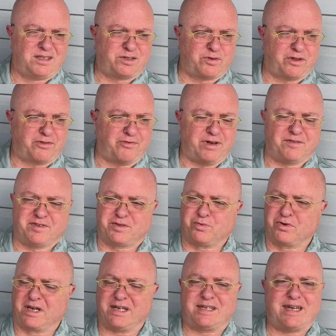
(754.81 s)
So the three of us
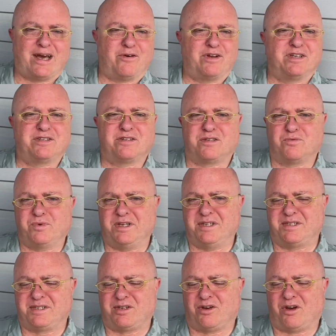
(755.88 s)
will get down into the
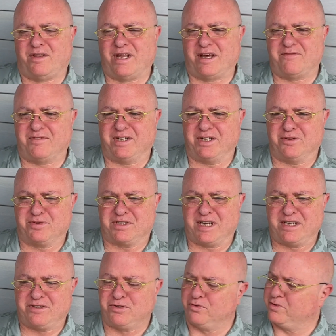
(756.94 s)
weeds on that video.
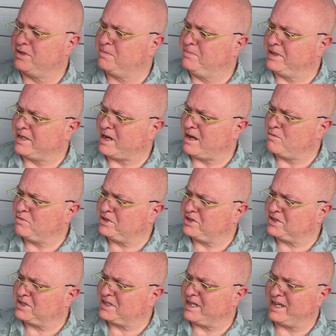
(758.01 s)
Stay tuned. But I would
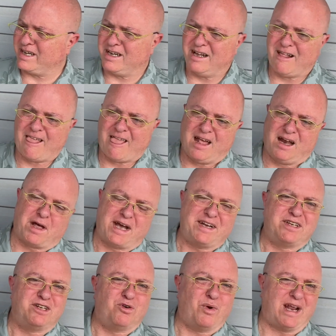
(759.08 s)
just say I
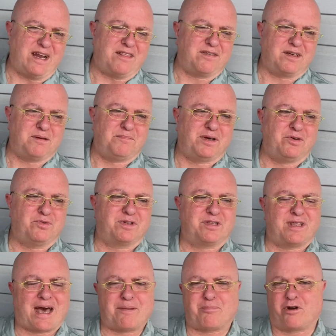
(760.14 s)
didn't know anything about
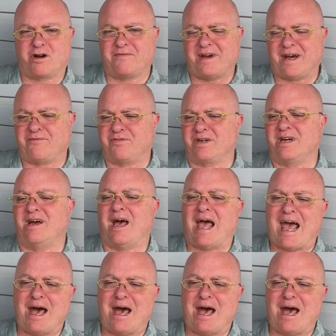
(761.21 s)
that part of Africa.